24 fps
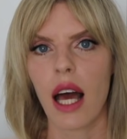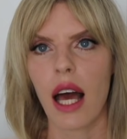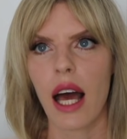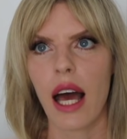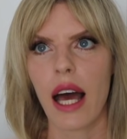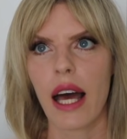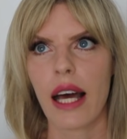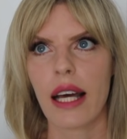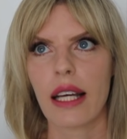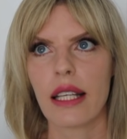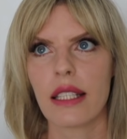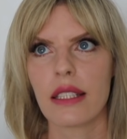
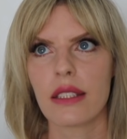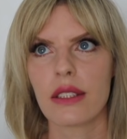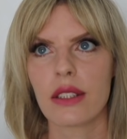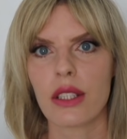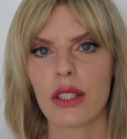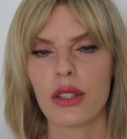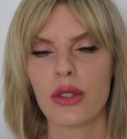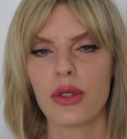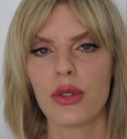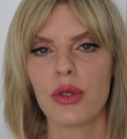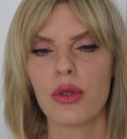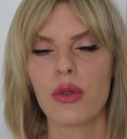and
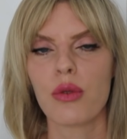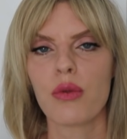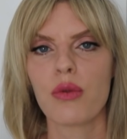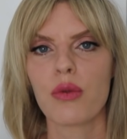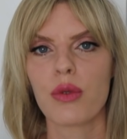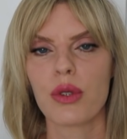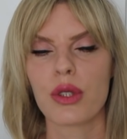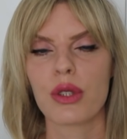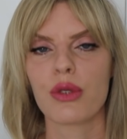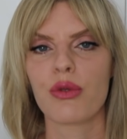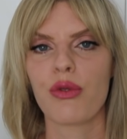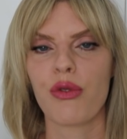you
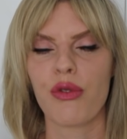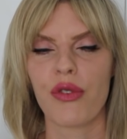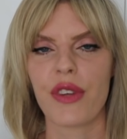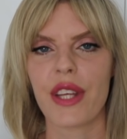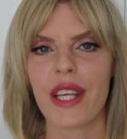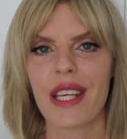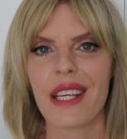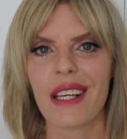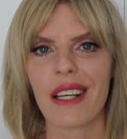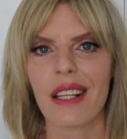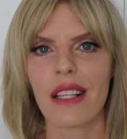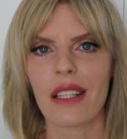would
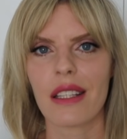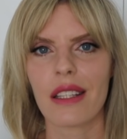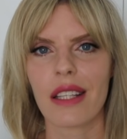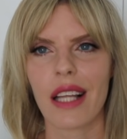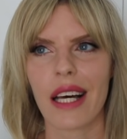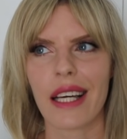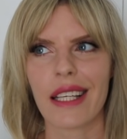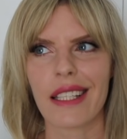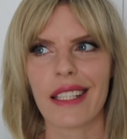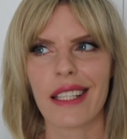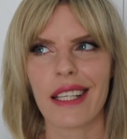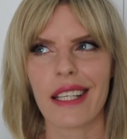feel
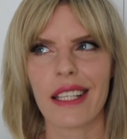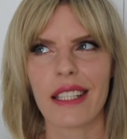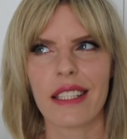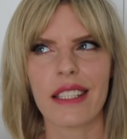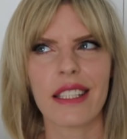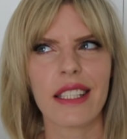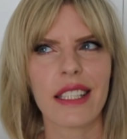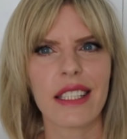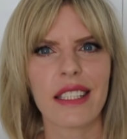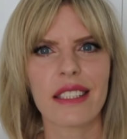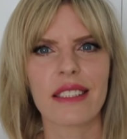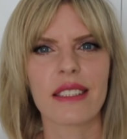like
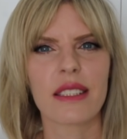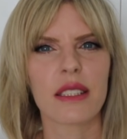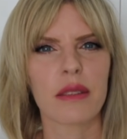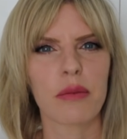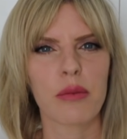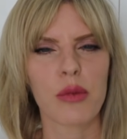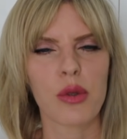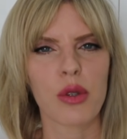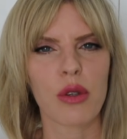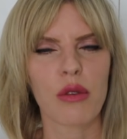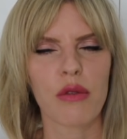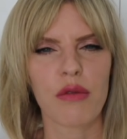he is
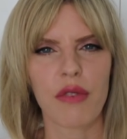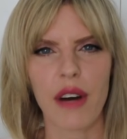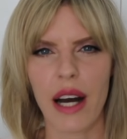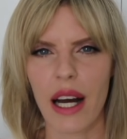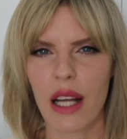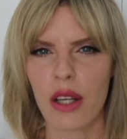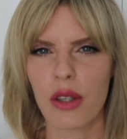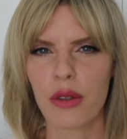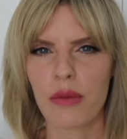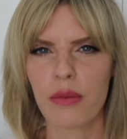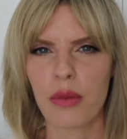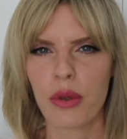more
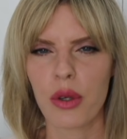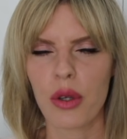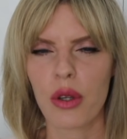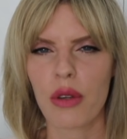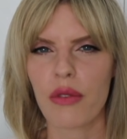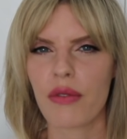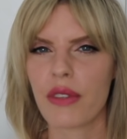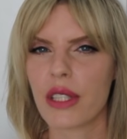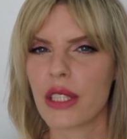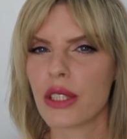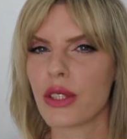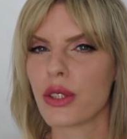valuable
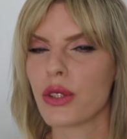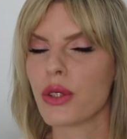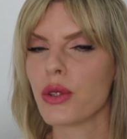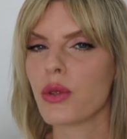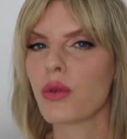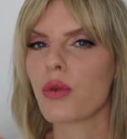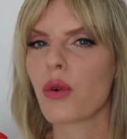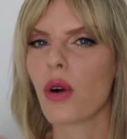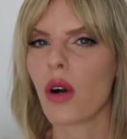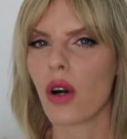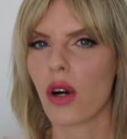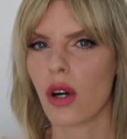than
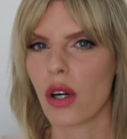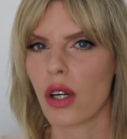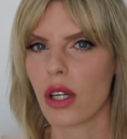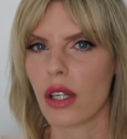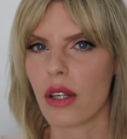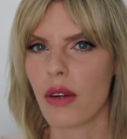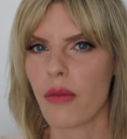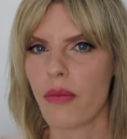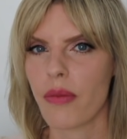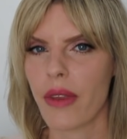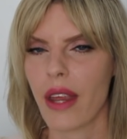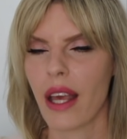you
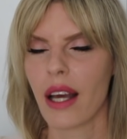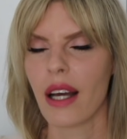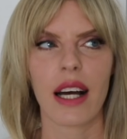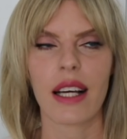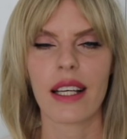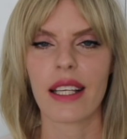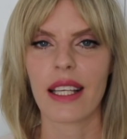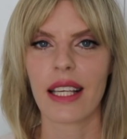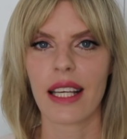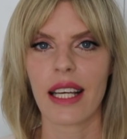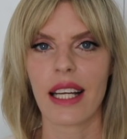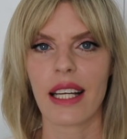are
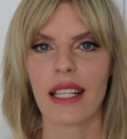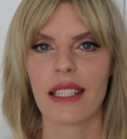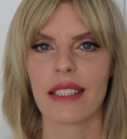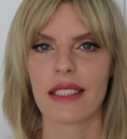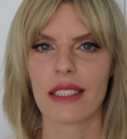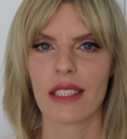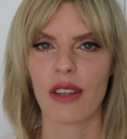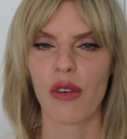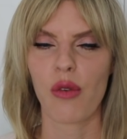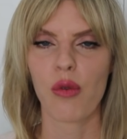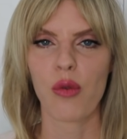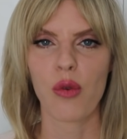Again,
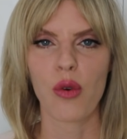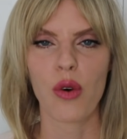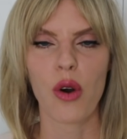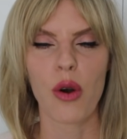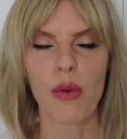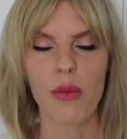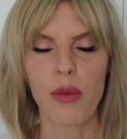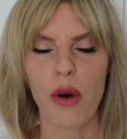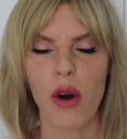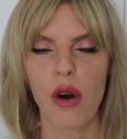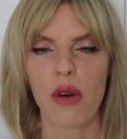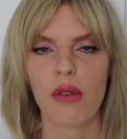it's a
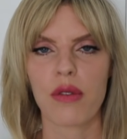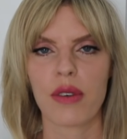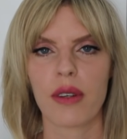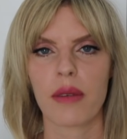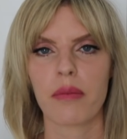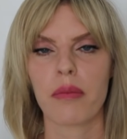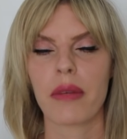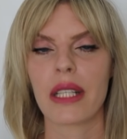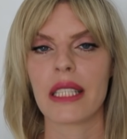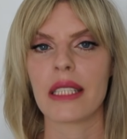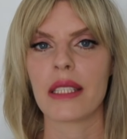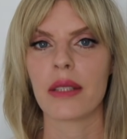form of a
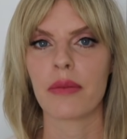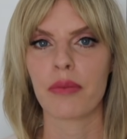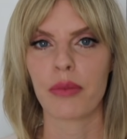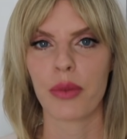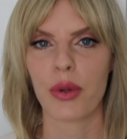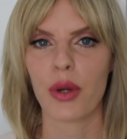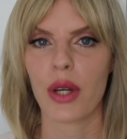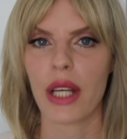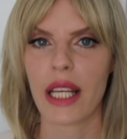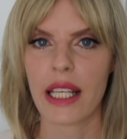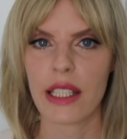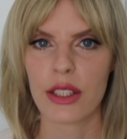
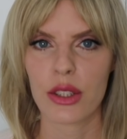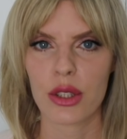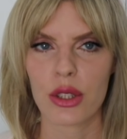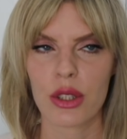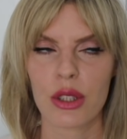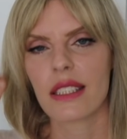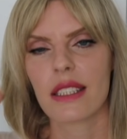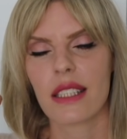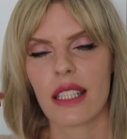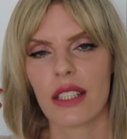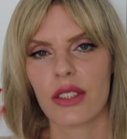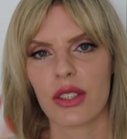
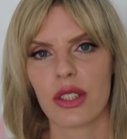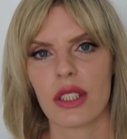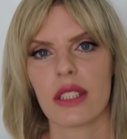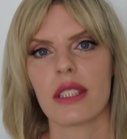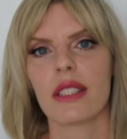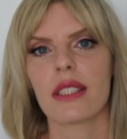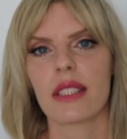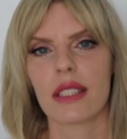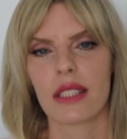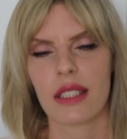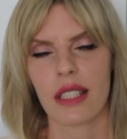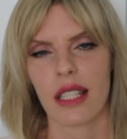manipulation, such a
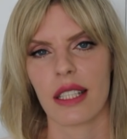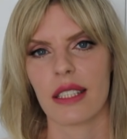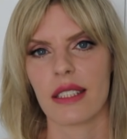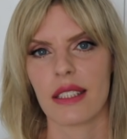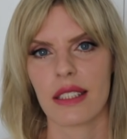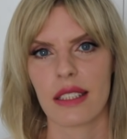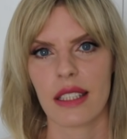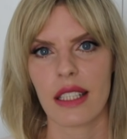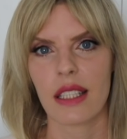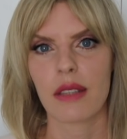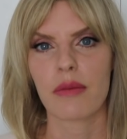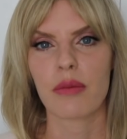
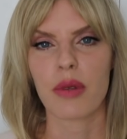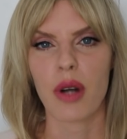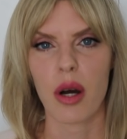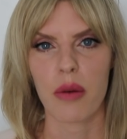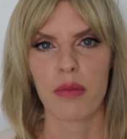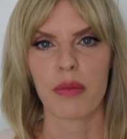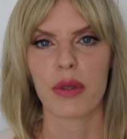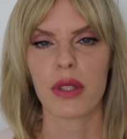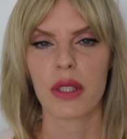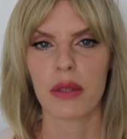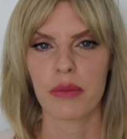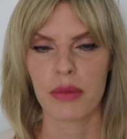disgusting
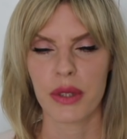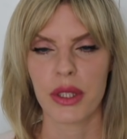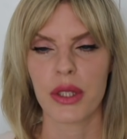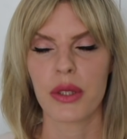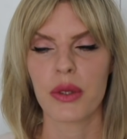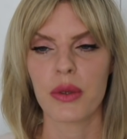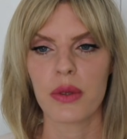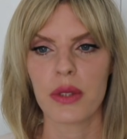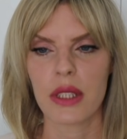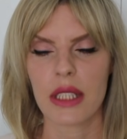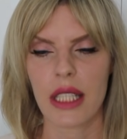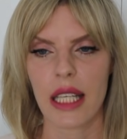proper
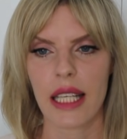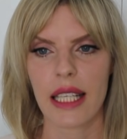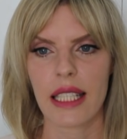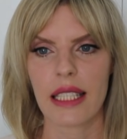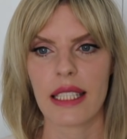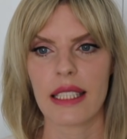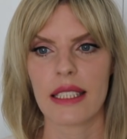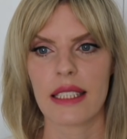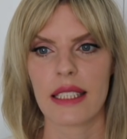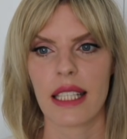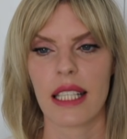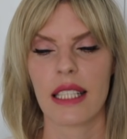abuse,
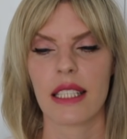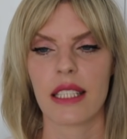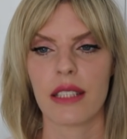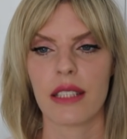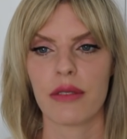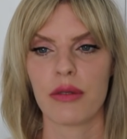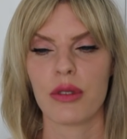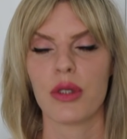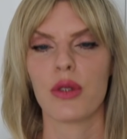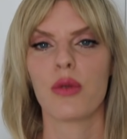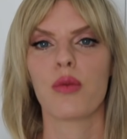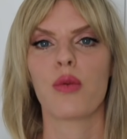ladies. And if you